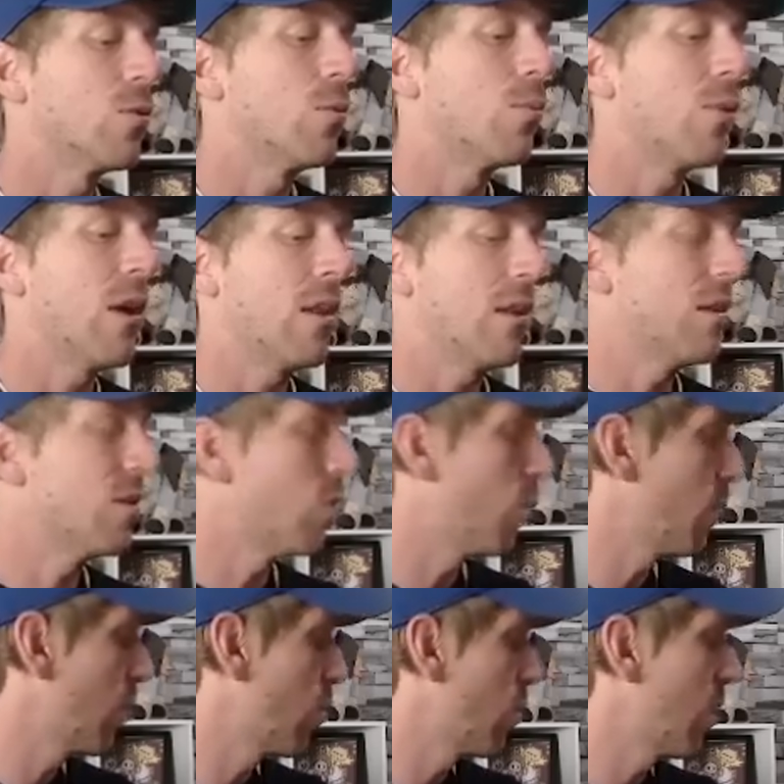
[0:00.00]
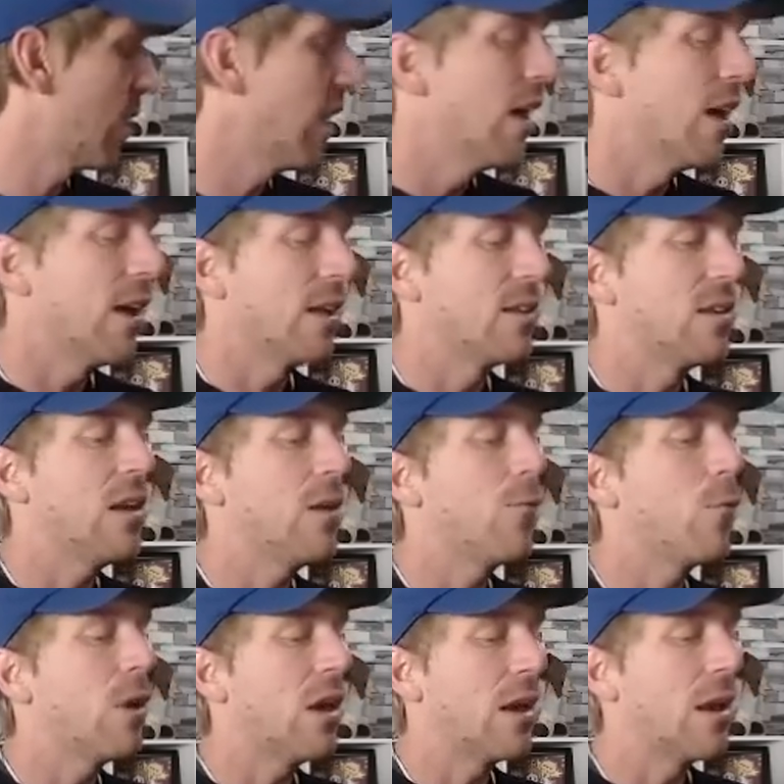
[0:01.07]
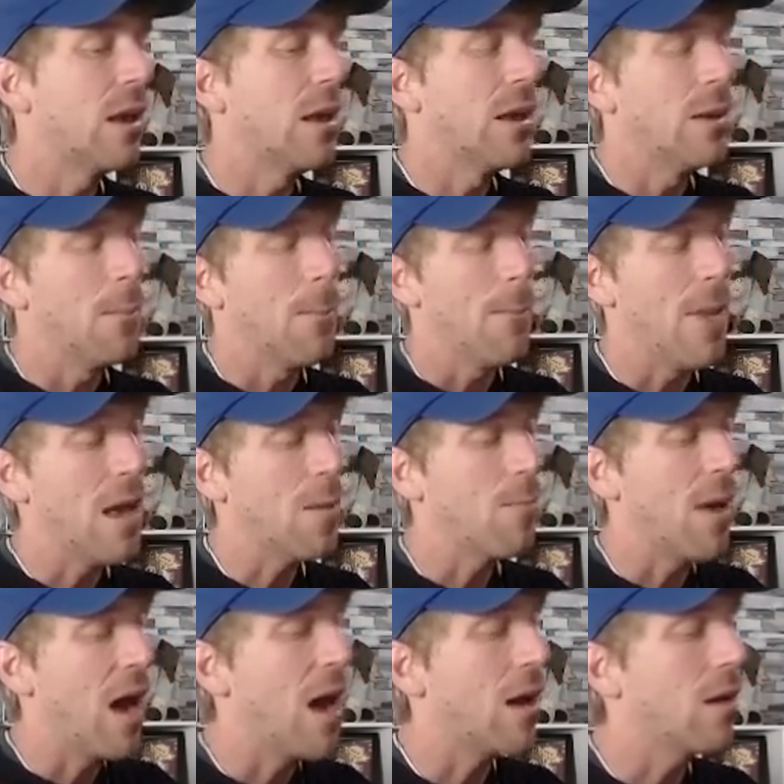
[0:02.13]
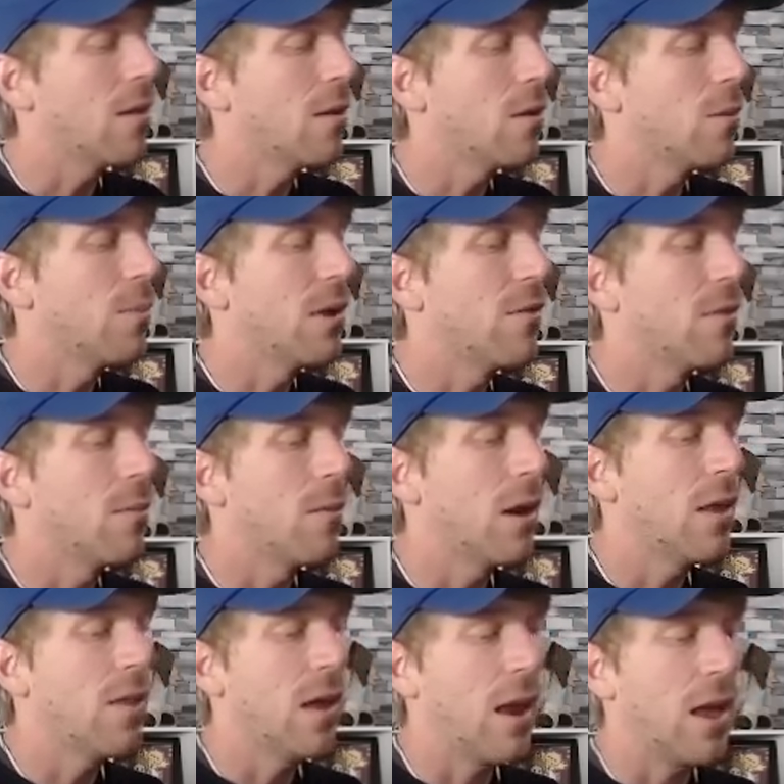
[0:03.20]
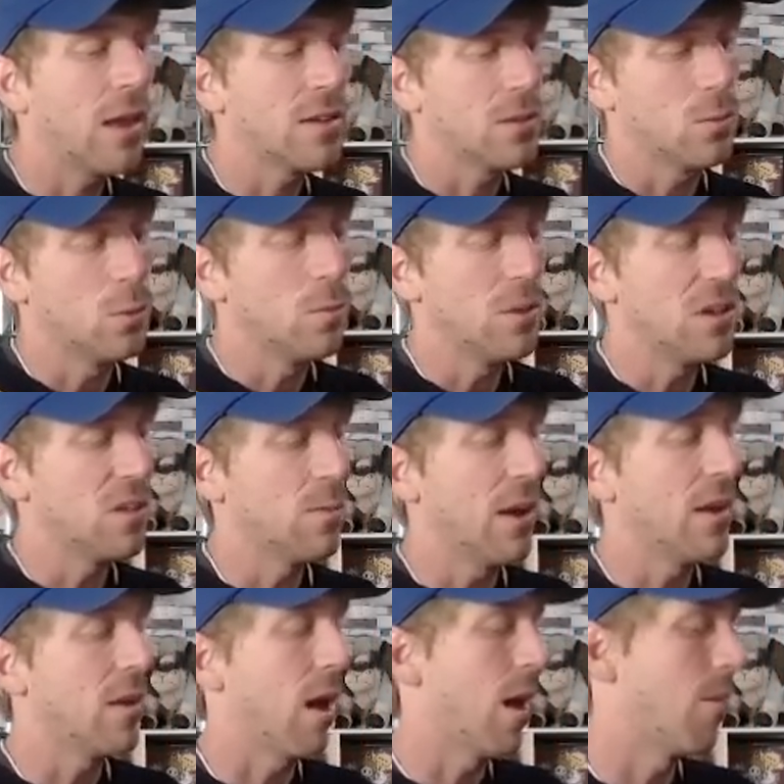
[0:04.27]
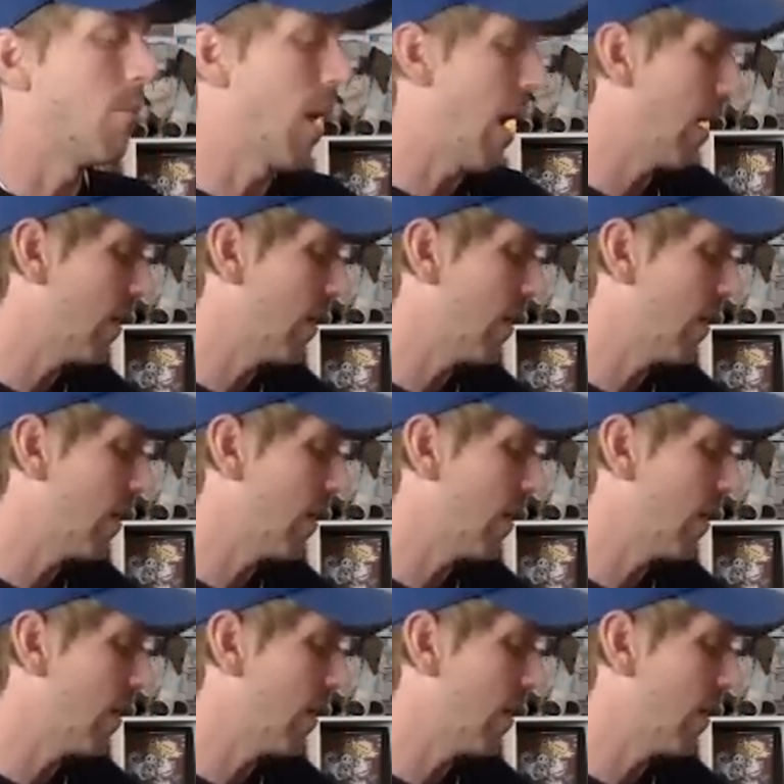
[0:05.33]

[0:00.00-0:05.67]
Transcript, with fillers: we'll break these open quick and see if we can make back a little bit of the money that I guess would be spent on buying